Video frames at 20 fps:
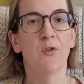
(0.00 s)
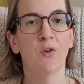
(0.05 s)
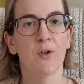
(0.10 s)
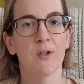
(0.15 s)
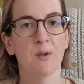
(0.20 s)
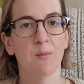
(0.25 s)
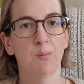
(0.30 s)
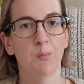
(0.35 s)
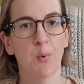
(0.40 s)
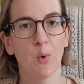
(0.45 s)
For
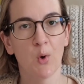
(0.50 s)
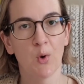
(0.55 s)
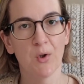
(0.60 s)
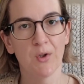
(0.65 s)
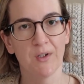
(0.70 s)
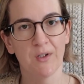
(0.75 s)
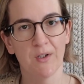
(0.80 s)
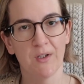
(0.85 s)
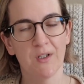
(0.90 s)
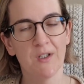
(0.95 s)
the
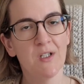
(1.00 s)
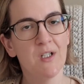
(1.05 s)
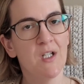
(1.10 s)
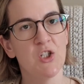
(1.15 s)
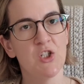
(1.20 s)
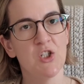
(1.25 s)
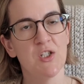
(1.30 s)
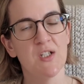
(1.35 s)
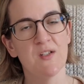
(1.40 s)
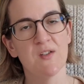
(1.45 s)
border,
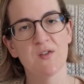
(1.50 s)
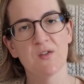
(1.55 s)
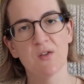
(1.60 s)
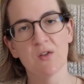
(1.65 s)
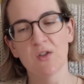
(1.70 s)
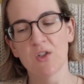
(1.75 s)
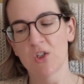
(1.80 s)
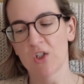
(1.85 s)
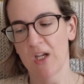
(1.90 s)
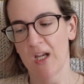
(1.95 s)
she
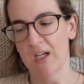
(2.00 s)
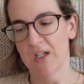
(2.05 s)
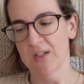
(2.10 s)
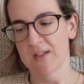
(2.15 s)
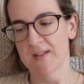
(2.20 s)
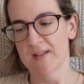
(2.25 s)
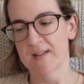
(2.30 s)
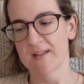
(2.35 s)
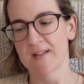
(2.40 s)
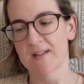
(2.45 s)

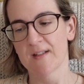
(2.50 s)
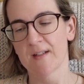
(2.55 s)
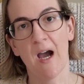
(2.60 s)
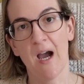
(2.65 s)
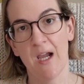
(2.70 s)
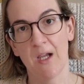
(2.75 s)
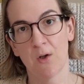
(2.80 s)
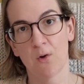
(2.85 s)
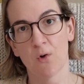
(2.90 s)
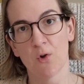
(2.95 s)
suggests
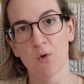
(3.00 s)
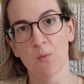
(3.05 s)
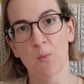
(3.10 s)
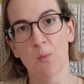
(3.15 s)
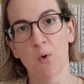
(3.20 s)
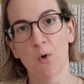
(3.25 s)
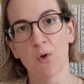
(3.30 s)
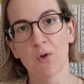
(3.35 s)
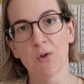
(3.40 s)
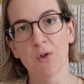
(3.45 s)
I-cord
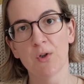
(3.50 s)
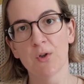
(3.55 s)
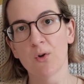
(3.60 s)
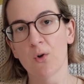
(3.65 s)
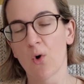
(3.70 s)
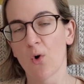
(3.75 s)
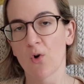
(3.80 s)
border